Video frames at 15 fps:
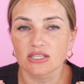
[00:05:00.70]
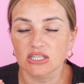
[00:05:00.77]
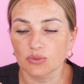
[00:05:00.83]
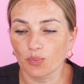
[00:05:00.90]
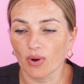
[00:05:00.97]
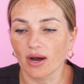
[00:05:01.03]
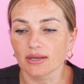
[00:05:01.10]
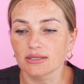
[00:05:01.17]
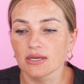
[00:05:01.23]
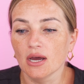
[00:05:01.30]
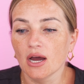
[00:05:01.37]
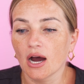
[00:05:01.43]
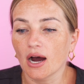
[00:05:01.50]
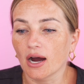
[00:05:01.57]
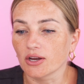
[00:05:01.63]
spots,
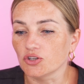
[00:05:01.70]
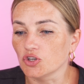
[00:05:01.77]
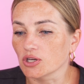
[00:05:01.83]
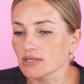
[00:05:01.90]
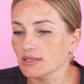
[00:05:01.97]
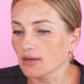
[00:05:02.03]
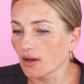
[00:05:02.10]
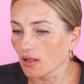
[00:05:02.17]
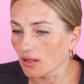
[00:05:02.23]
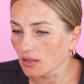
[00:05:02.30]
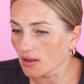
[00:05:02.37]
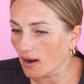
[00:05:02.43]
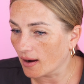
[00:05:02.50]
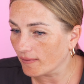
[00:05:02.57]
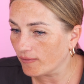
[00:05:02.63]
I just
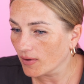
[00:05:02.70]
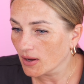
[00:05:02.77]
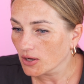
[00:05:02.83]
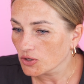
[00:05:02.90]
love